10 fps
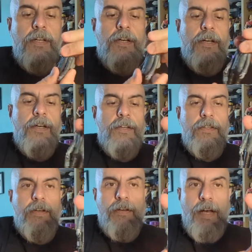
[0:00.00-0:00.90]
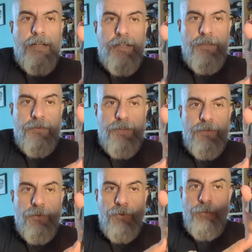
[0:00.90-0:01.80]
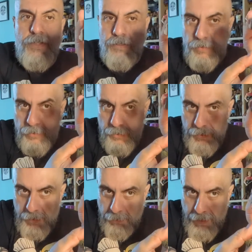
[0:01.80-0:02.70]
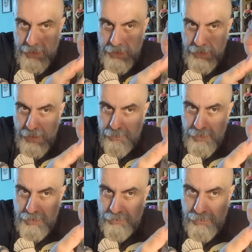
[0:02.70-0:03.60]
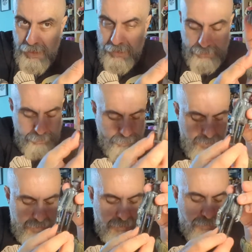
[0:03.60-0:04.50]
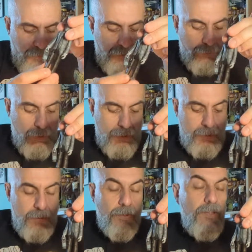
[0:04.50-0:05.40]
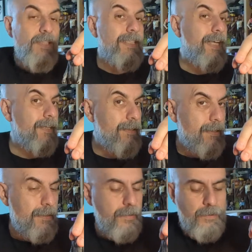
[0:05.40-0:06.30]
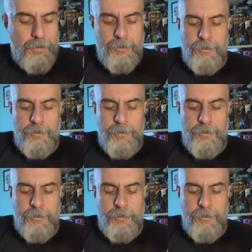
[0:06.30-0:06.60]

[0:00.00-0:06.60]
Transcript: the accessories don't always look the best in the end, but that's pretty cool. And he's got a second accessory